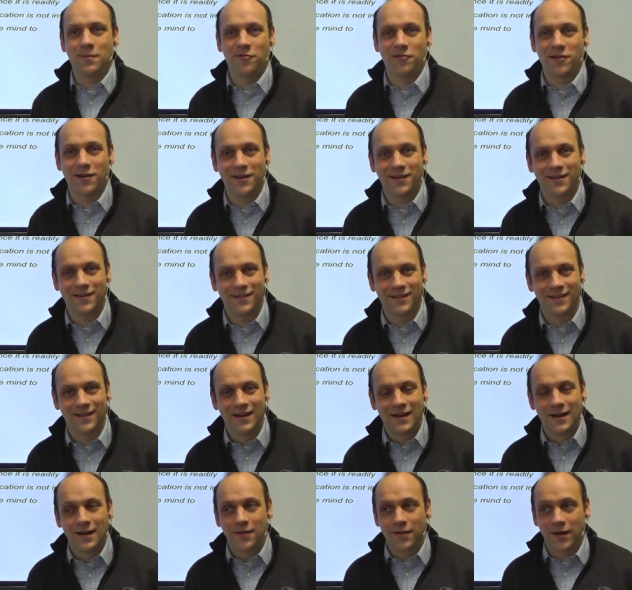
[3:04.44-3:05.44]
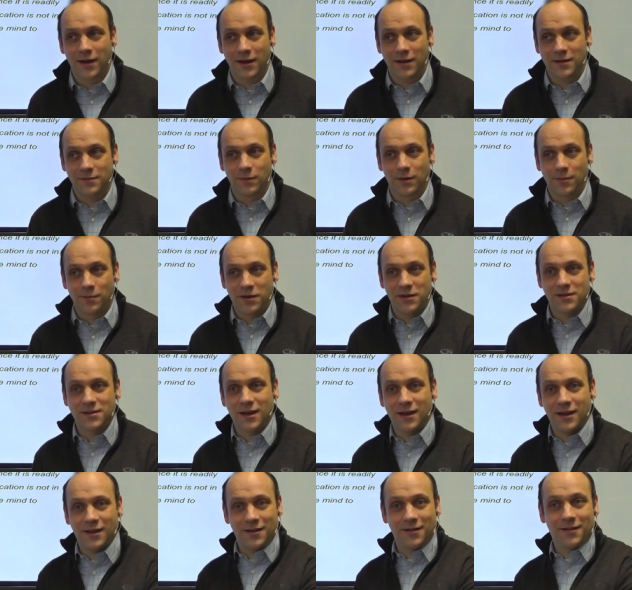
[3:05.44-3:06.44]
break. That is, when we
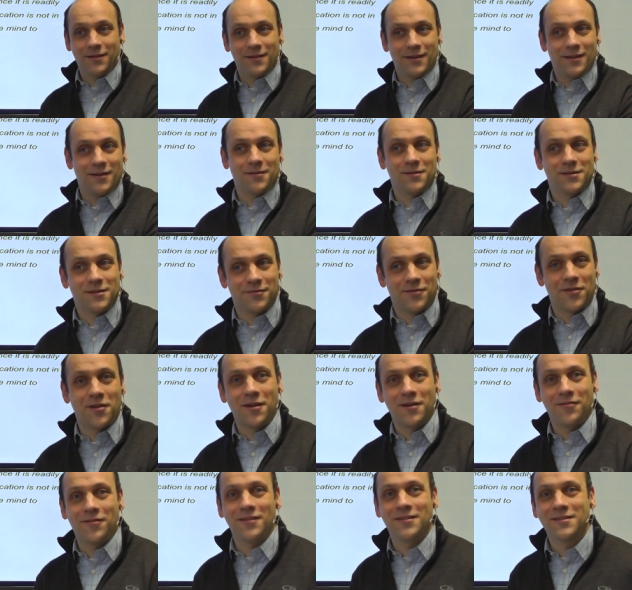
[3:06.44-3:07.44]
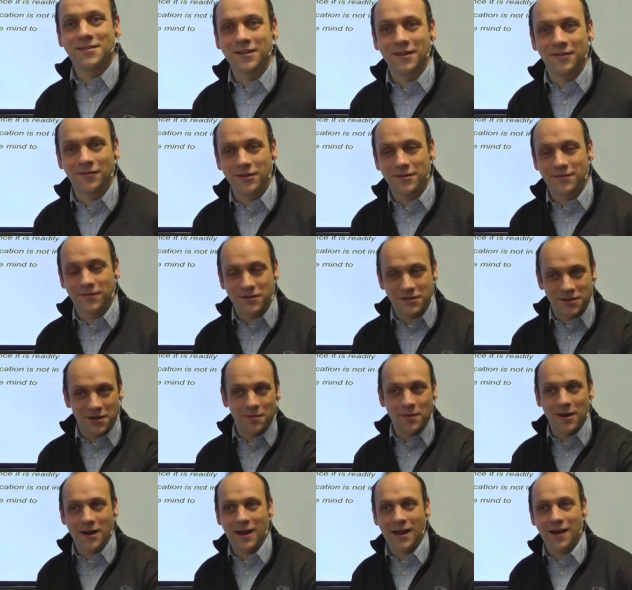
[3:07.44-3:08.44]
say it'll, it'll survive in service for
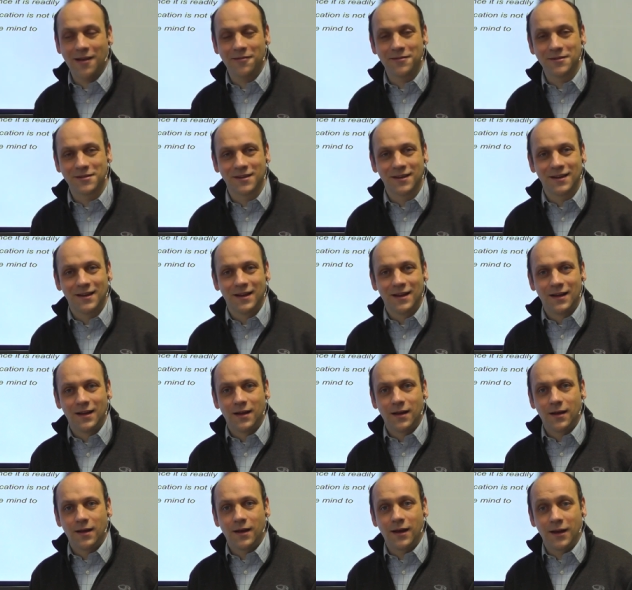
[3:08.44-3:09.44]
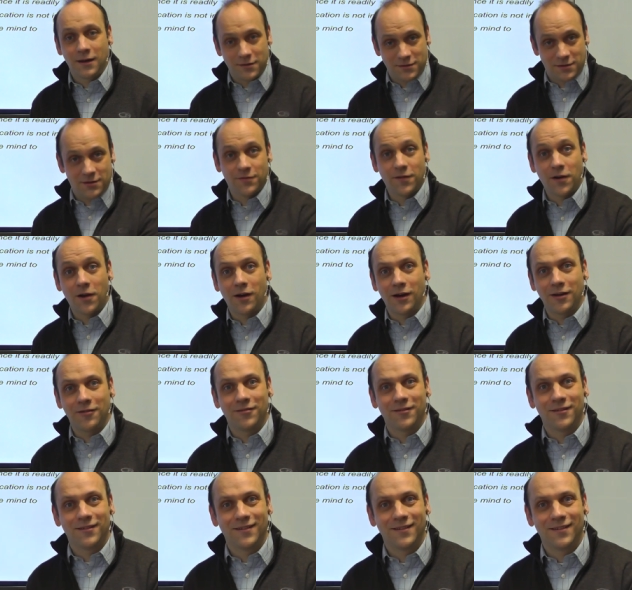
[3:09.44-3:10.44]
so many hours, it'll survive.
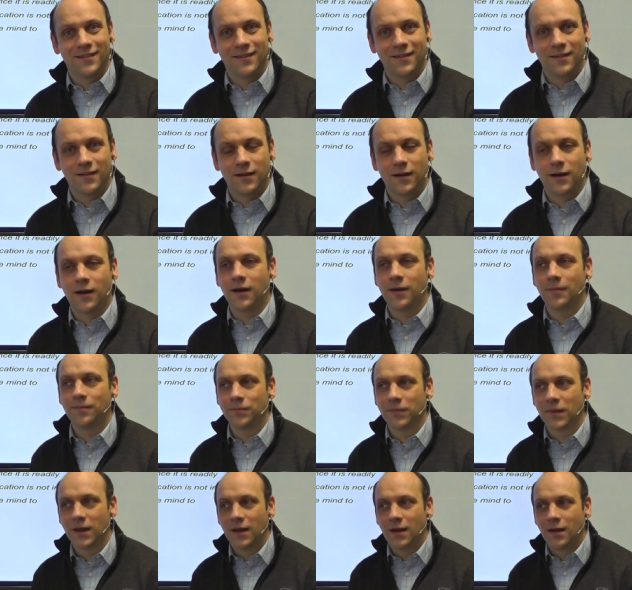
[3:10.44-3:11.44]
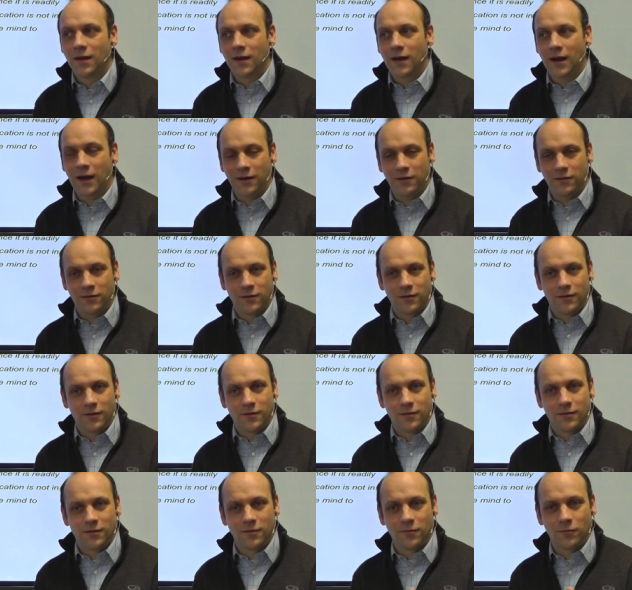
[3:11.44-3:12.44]
Um, and
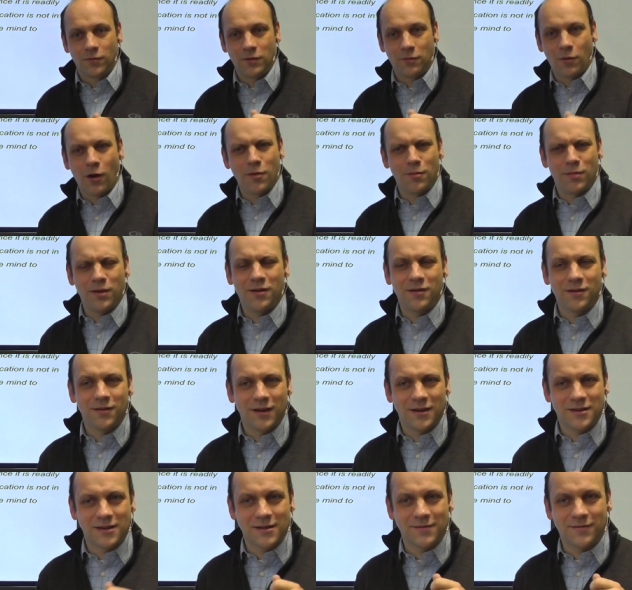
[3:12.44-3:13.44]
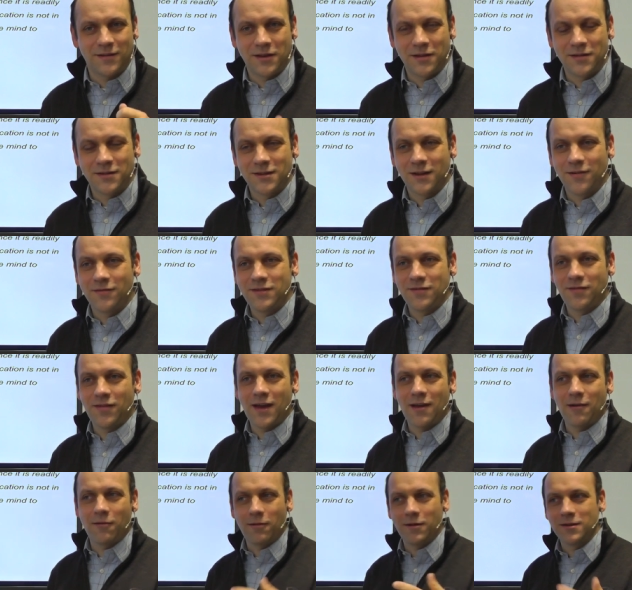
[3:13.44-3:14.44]
we won't be excessively conservative
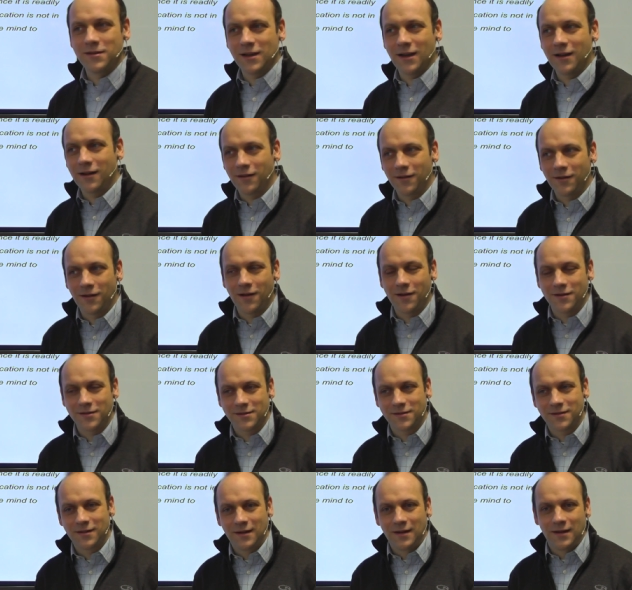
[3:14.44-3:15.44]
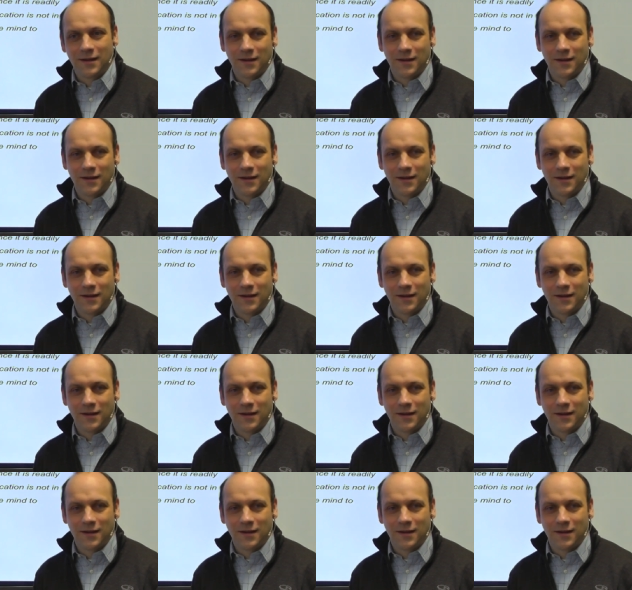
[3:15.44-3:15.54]
there, we won't say it'll last